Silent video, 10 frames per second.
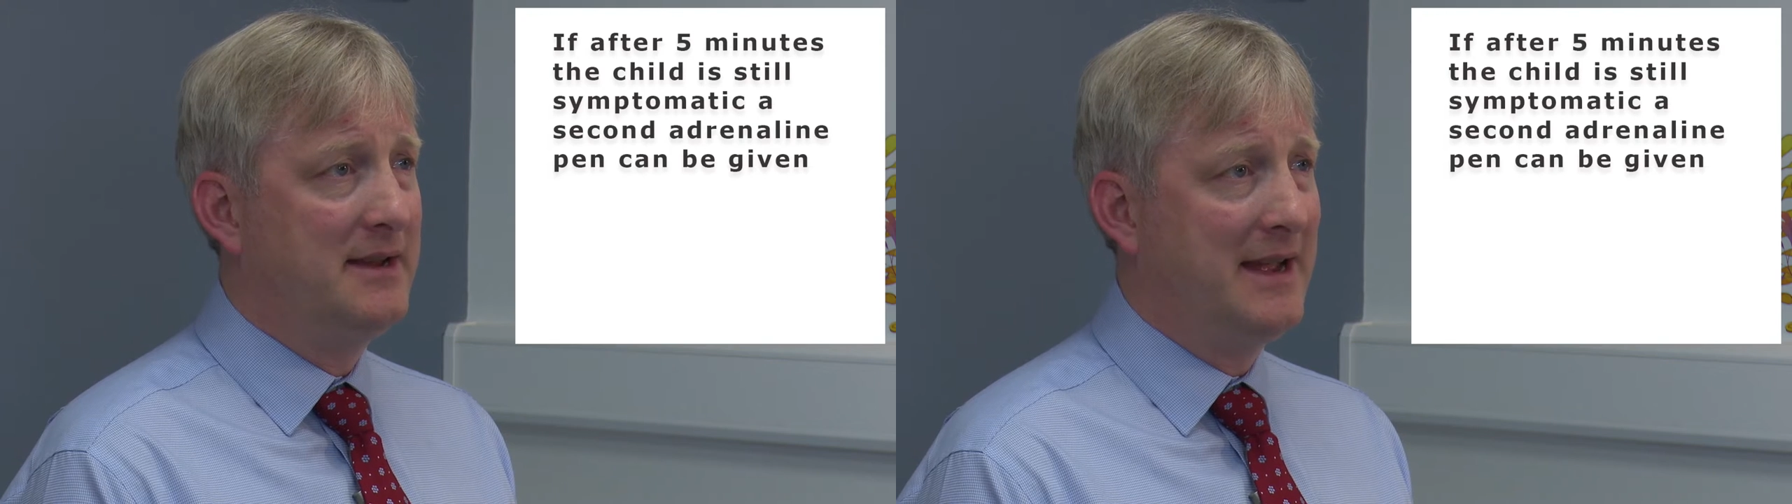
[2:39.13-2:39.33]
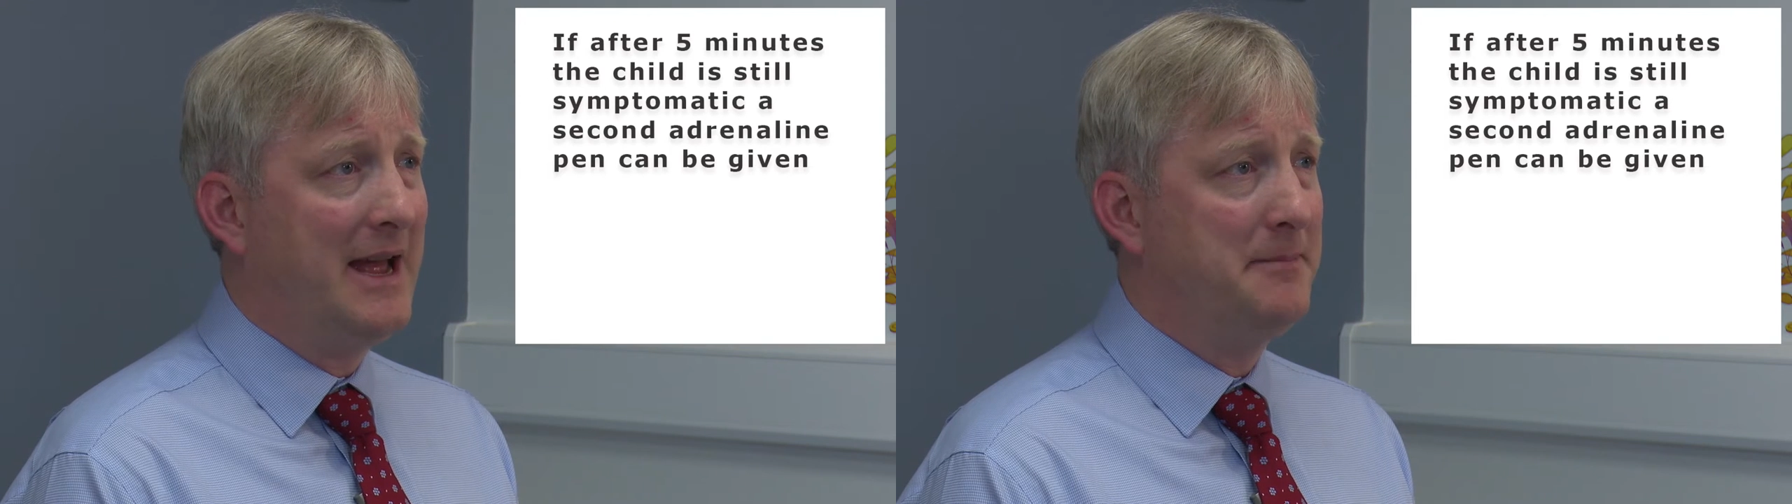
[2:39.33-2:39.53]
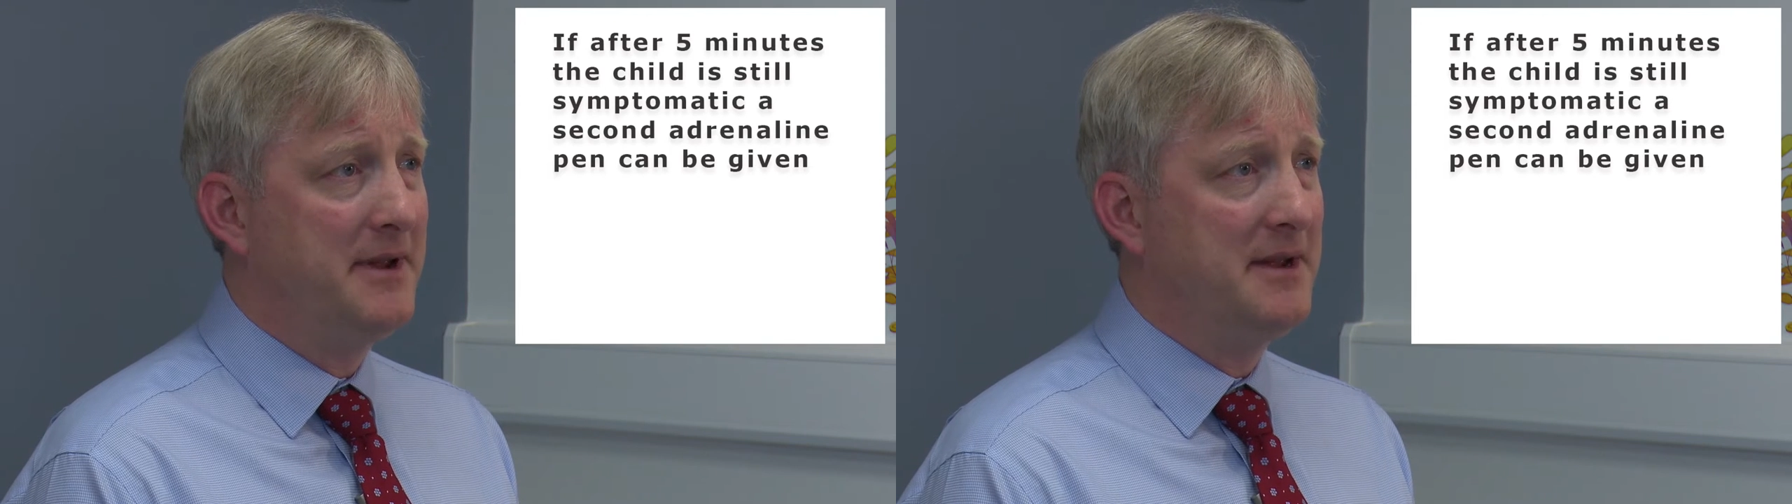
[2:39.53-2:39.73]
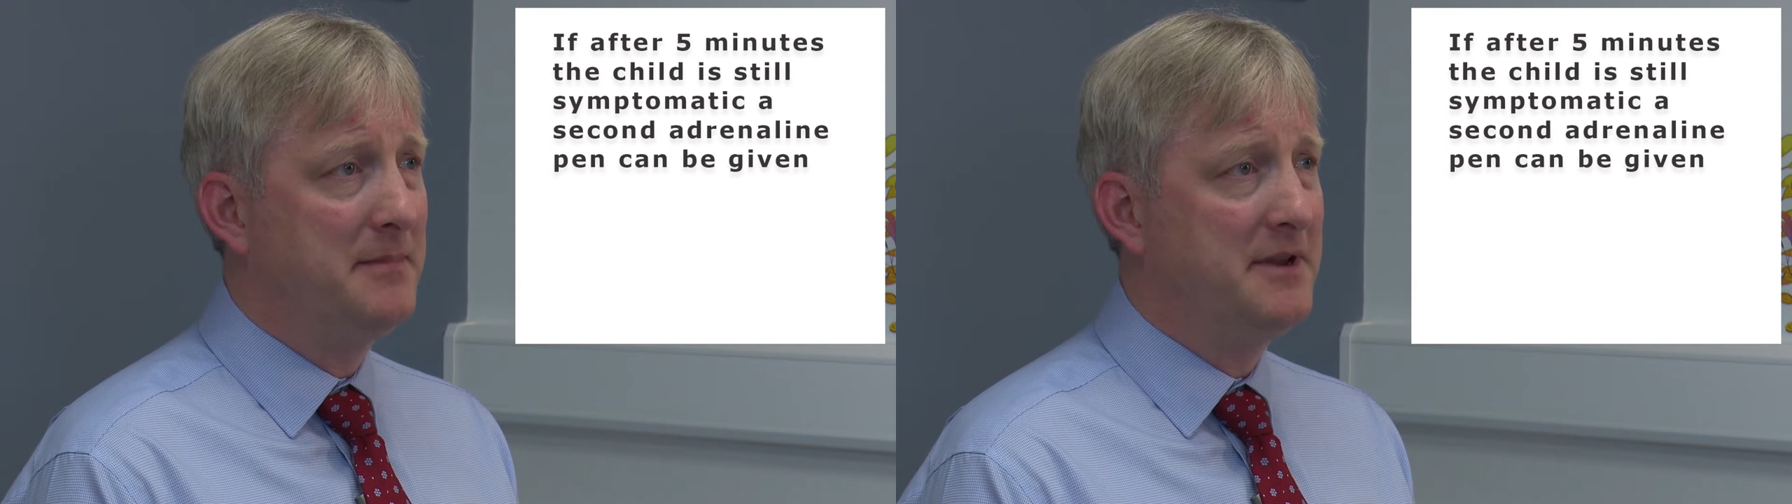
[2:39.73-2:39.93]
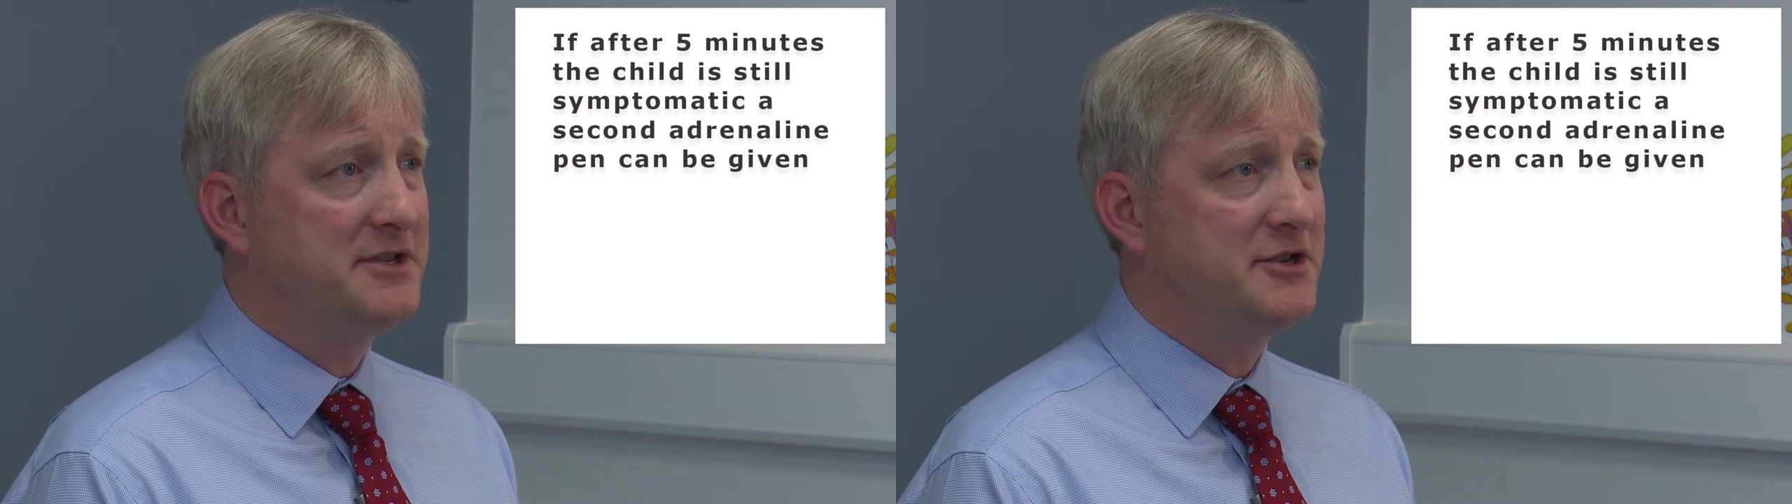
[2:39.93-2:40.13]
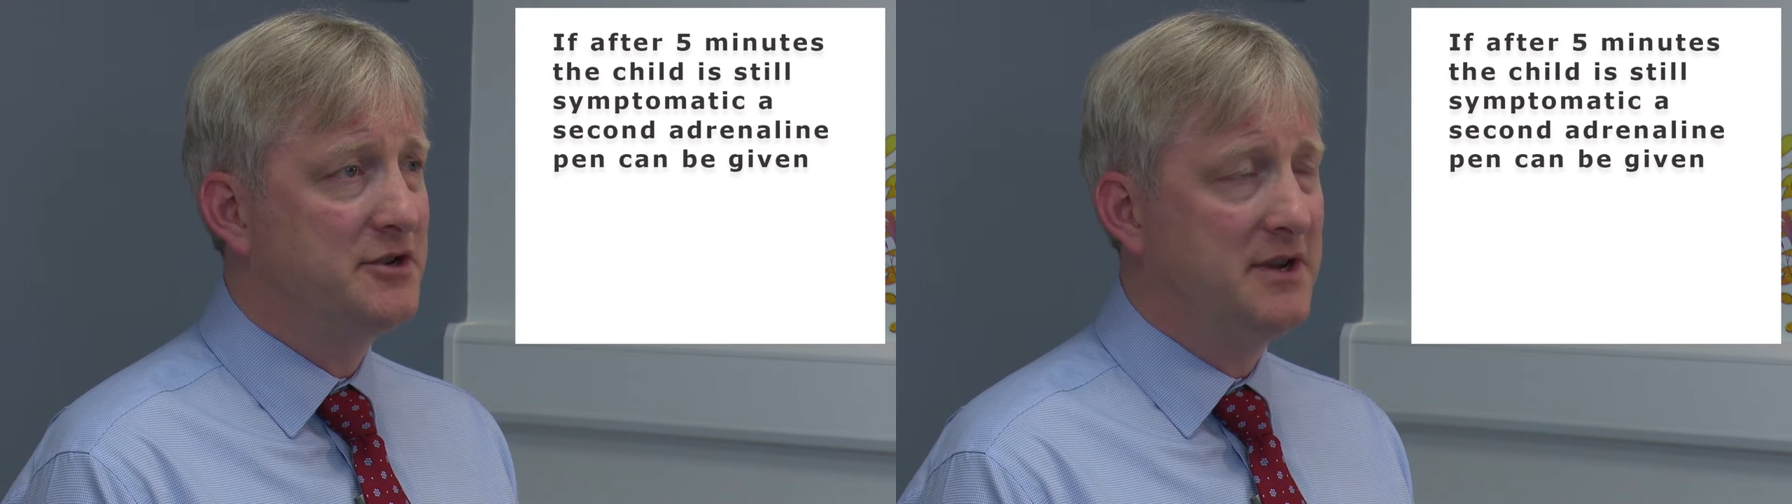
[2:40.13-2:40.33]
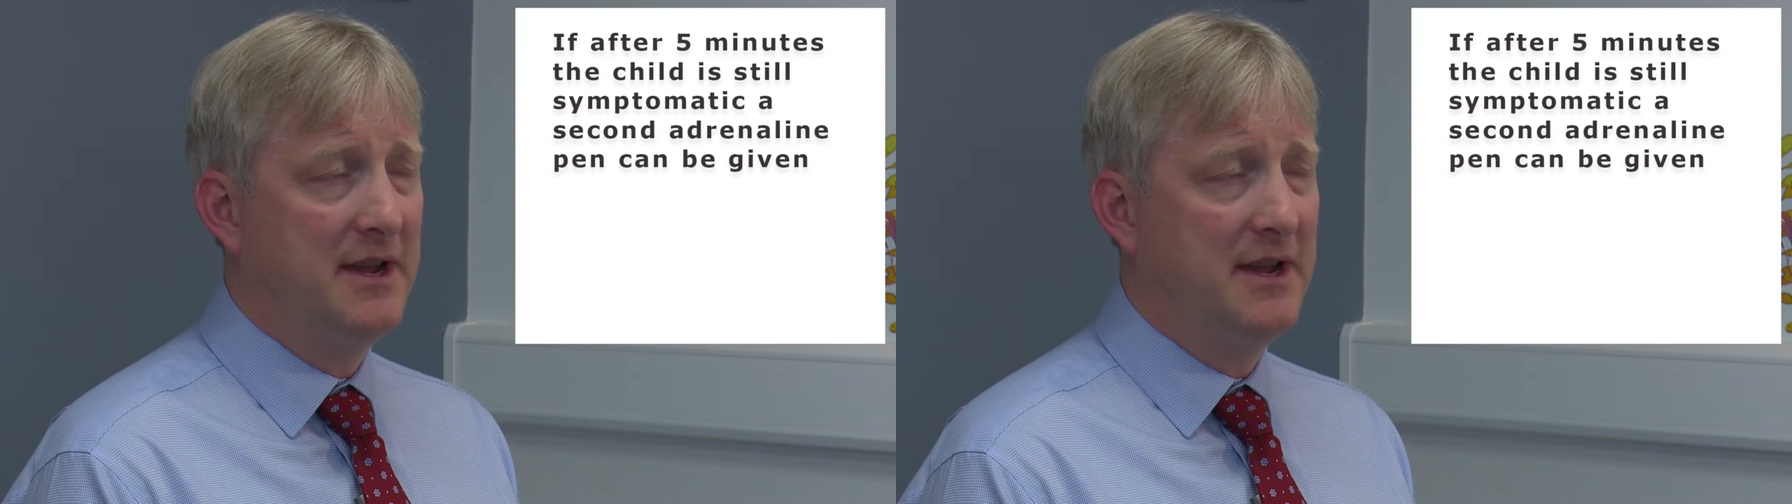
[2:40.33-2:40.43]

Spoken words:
can be administered